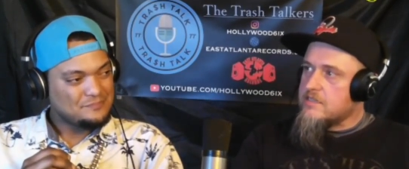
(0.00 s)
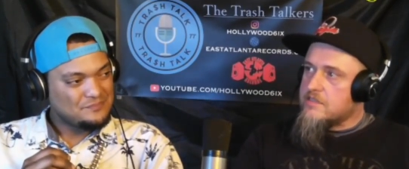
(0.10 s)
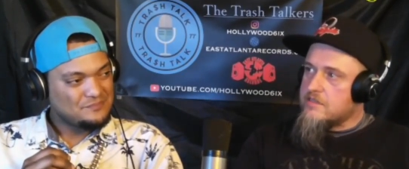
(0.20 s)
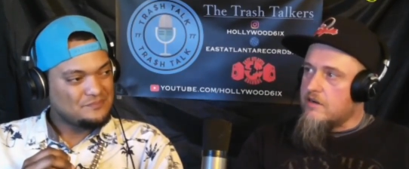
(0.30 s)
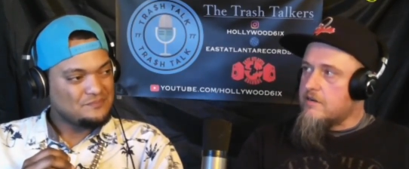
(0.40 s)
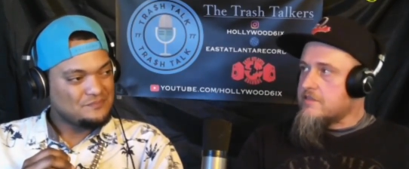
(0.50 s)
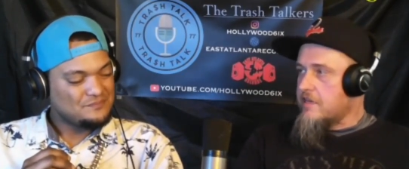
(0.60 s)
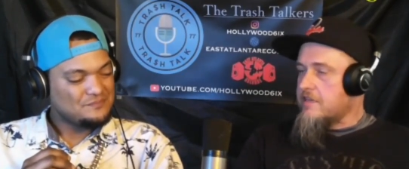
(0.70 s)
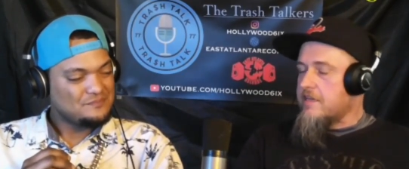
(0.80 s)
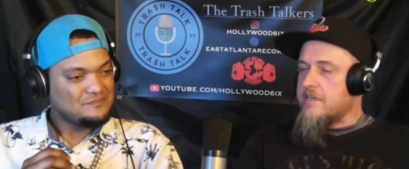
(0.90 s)
Speaker 1: songs
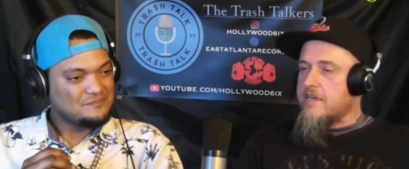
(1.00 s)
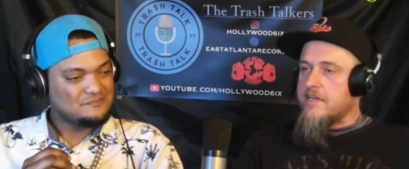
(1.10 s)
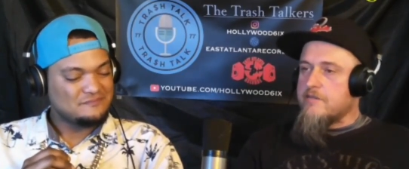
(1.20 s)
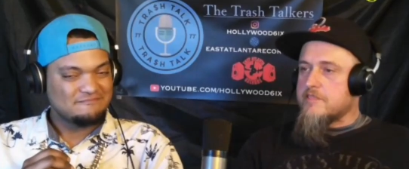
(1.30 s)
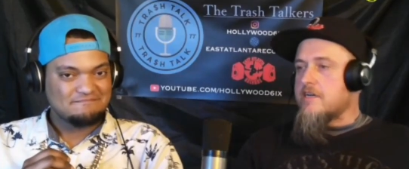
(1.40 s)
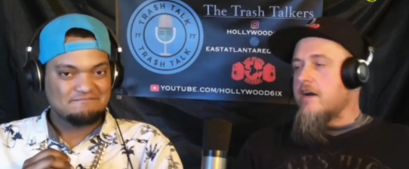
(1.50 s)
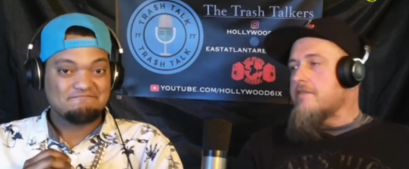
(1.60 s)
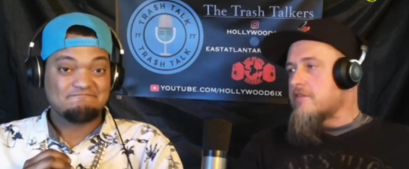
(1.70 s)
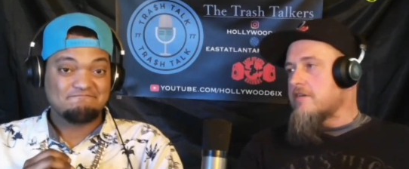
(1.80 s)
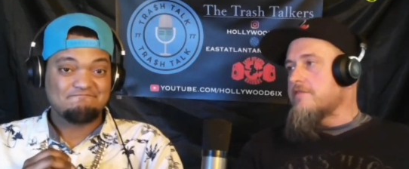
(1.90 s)
that they did. It was a
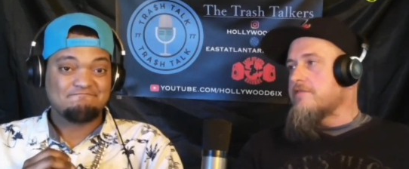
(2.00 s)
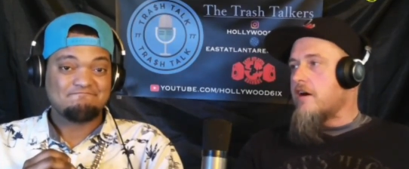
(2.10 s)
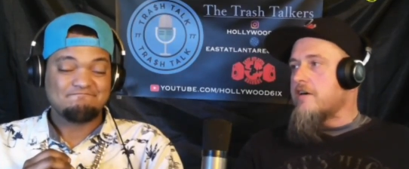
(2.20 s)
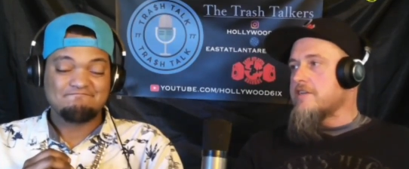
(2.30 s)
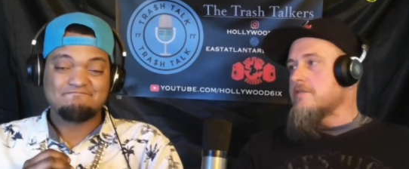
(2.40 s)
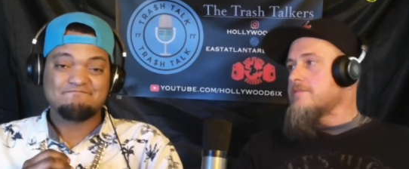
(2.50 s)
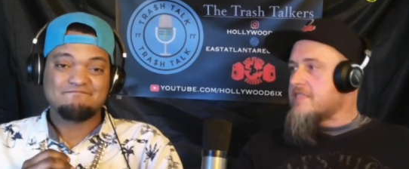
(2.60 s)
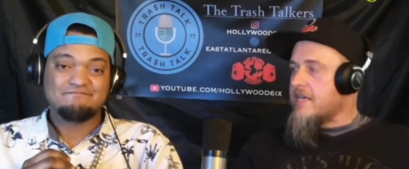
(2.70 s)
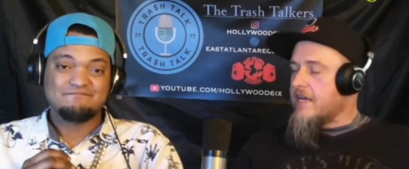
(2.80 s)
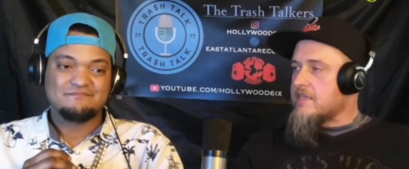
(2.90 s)
cover of Volume
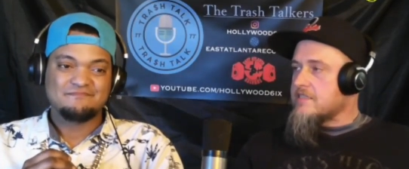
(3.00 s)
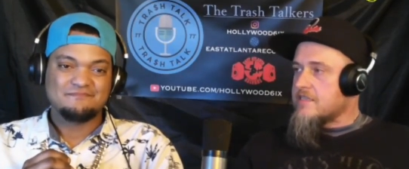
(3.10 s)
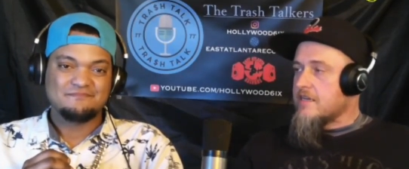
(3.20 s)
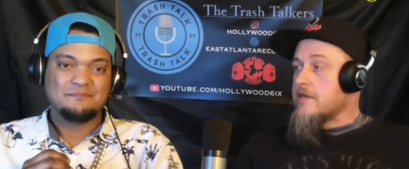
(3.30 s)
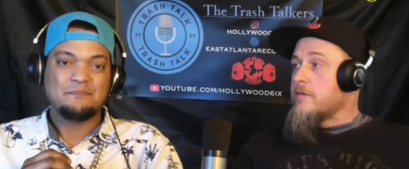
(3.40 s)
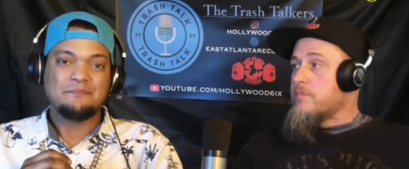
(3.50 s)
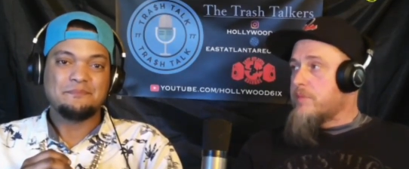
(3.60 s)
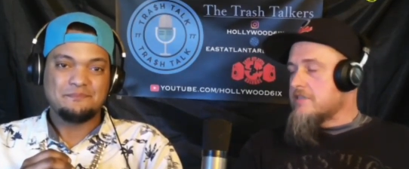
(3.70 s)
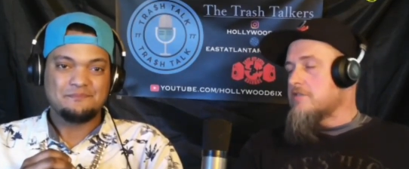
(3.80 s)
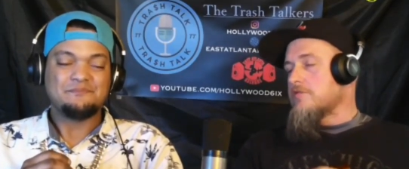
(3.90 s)
10's
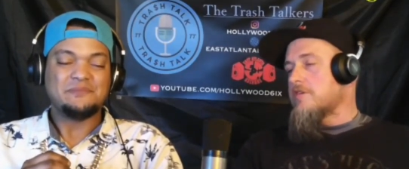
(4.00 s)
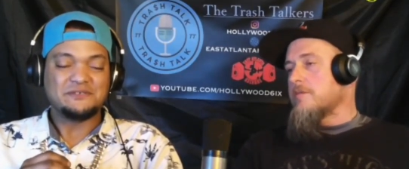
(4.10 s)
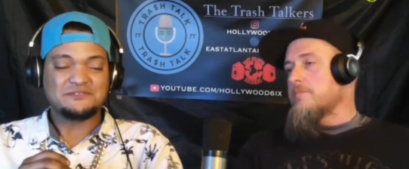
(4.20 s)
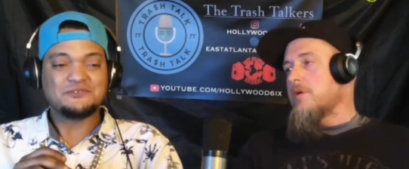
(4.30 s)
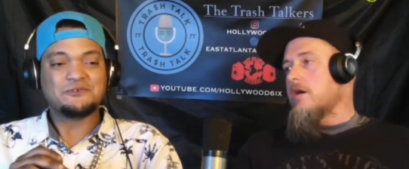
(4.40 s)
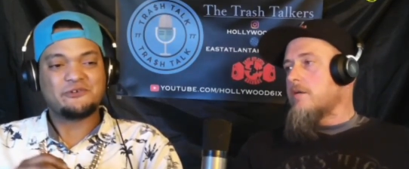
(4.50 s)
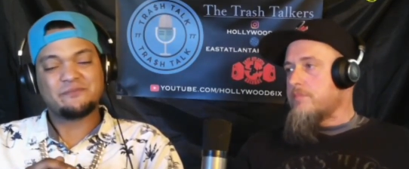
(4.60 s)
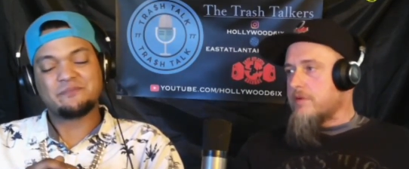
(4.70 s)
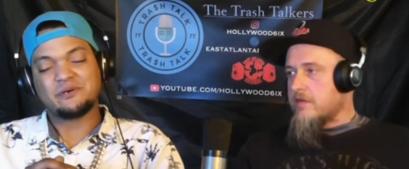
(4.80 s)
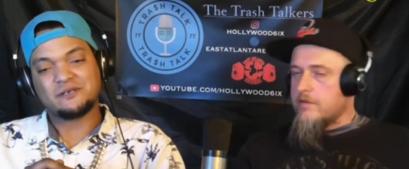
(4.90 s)
Pistol Grip Pistol Pump.
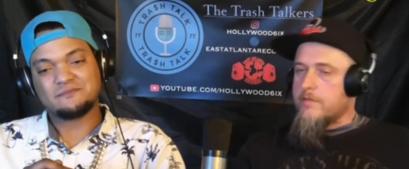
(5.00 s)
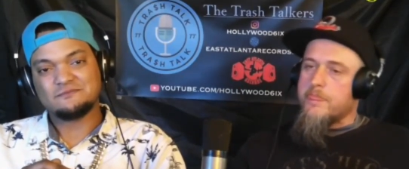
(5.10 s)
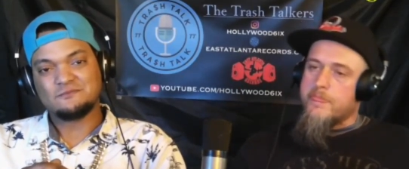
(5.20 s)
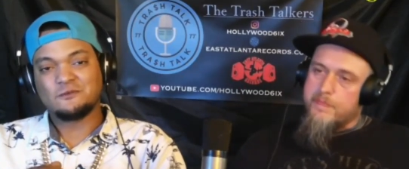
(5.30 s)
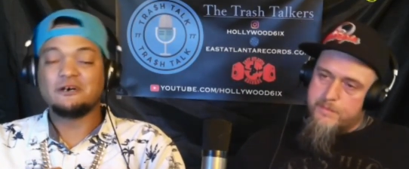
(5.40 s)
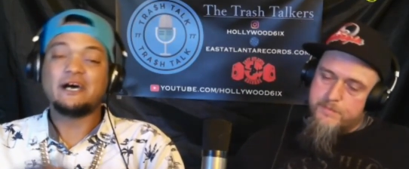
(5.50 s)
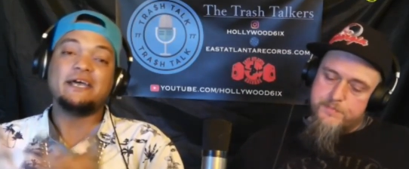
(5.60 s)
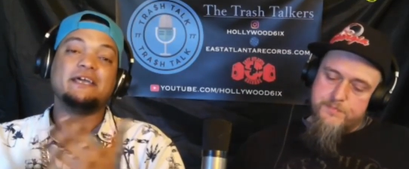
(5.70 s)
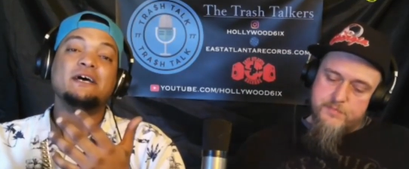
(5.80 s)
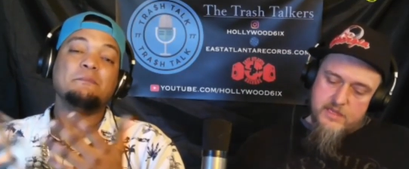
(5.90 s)
Grip Pump.
Speaker 2: Well,
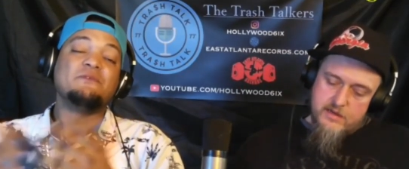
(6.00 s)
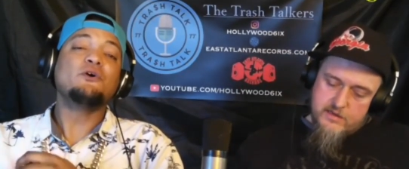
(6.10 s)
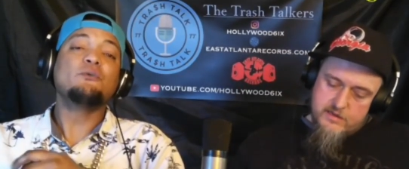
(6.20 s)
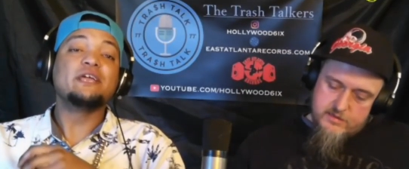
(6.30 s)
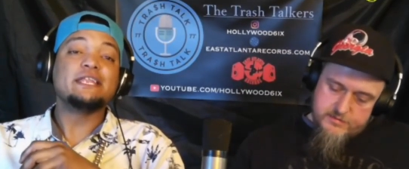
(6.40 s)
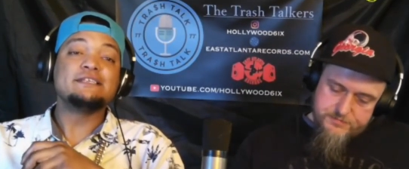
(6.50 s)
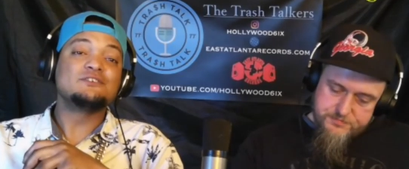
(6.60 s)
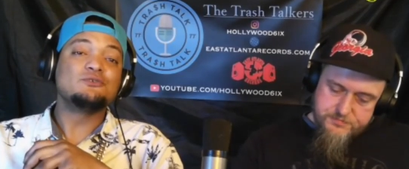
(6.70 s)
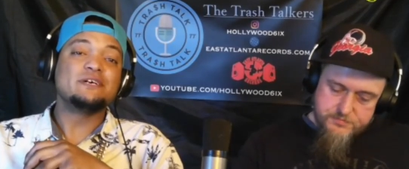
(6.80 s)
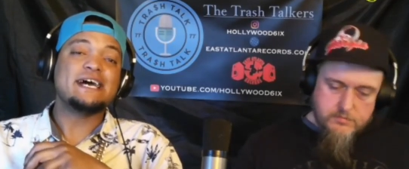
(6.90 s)
mm-hmm. hey, before we get
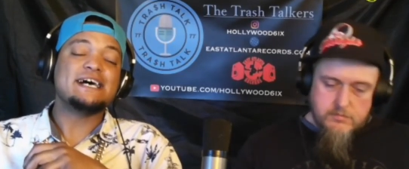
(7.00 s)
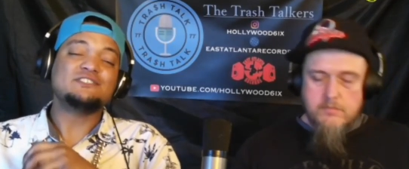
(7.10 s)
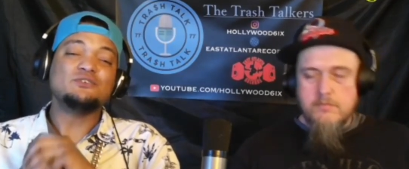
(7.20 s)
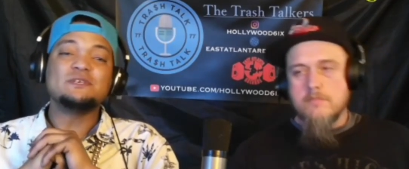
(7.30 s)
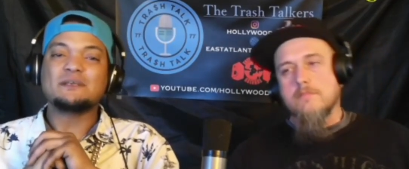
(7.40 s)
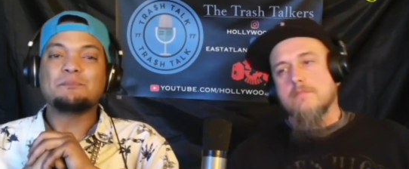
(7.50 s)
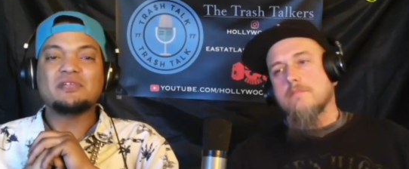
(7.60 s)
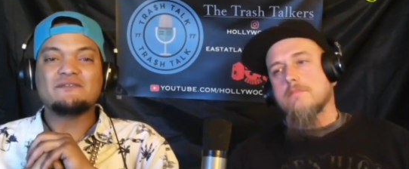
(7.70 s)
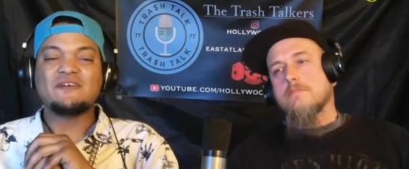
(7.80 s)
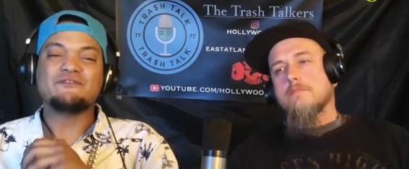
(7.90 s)
into it, guys, do us a
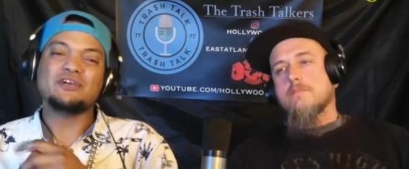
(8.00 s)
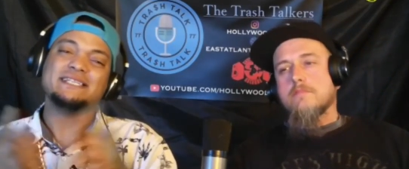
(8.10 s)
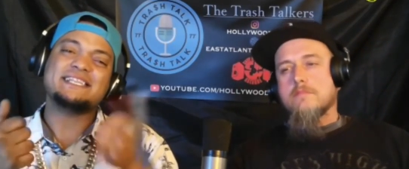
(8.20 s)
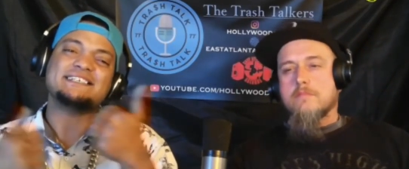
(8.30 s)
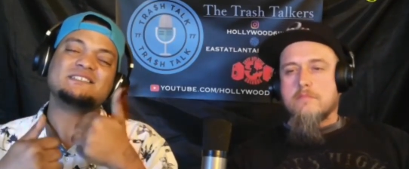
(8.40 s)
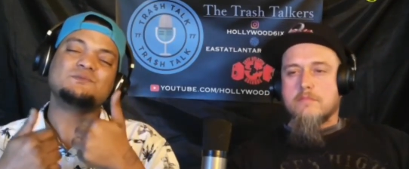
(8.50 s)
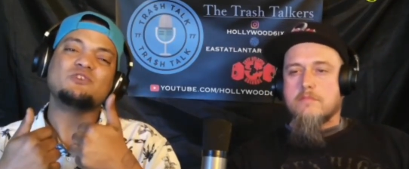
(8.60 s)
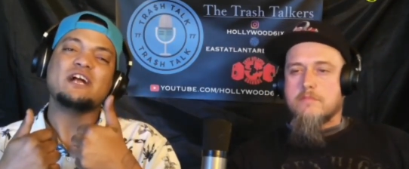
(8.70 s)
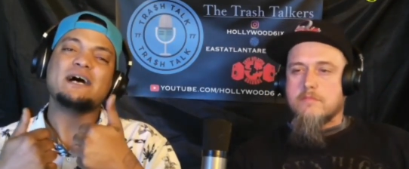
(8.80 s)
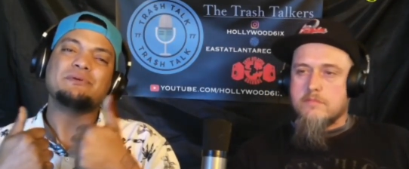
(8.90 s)
big favor hit that
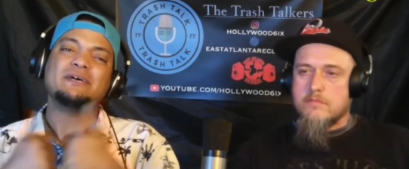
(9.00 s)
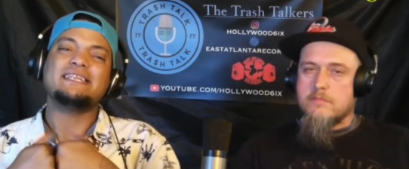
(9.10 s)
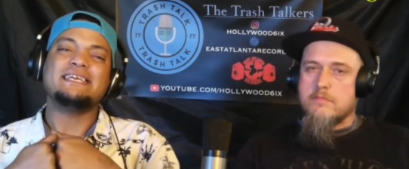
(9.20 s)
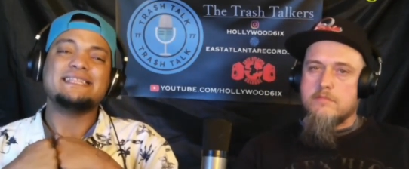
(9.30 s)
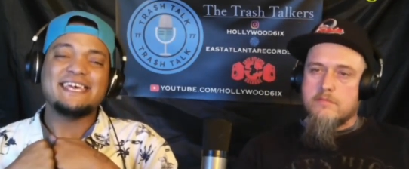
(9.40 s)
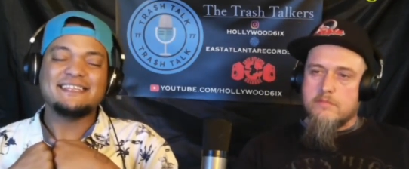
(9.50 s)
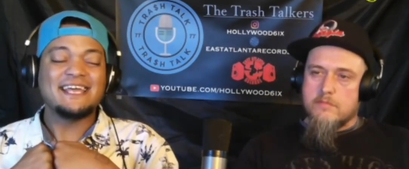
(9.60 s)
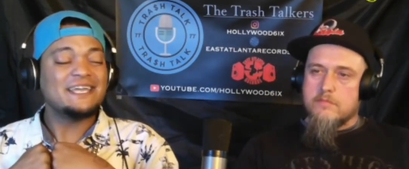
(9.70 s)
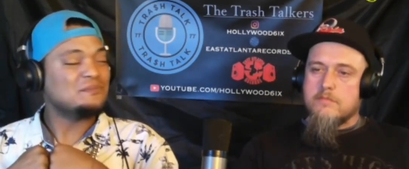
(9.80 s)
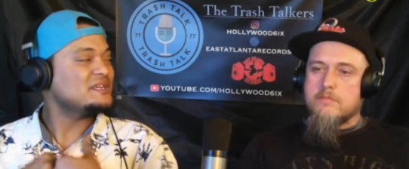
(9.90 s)
subscribe button, hit that
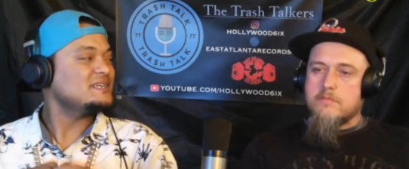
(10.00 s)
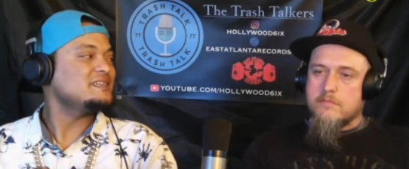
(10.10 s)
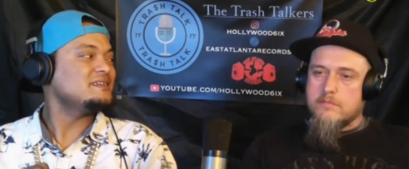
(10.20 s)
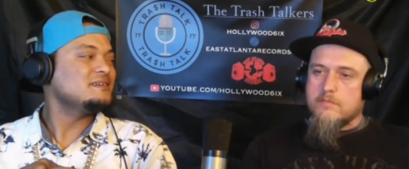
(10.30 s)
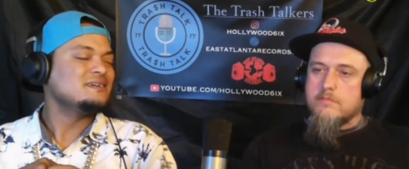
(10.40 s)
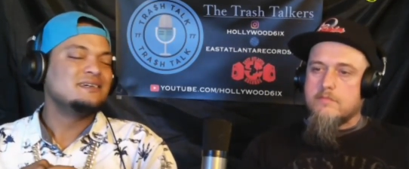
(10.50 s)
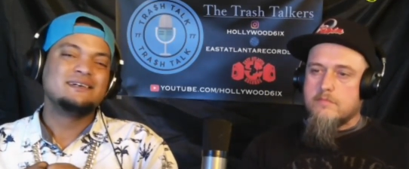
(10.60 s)
like button, and